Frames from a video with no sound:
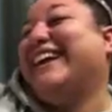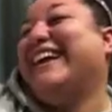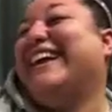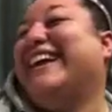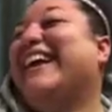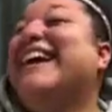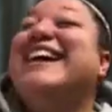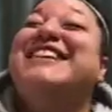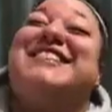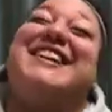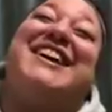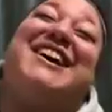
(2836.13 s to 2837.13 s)
She
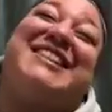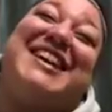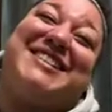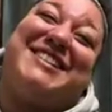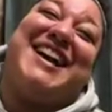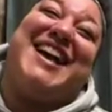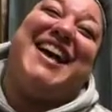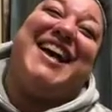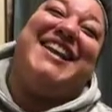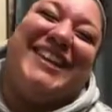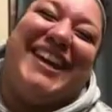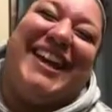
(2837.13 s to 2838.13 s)
yelled at Jen
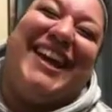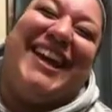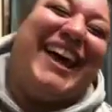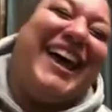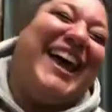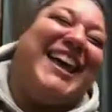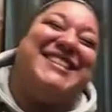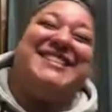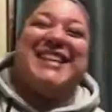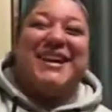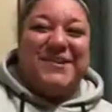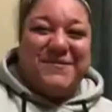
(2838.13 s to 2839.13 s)

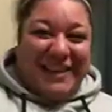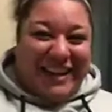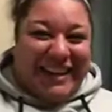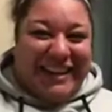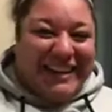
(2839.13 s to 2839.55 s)
instead of me.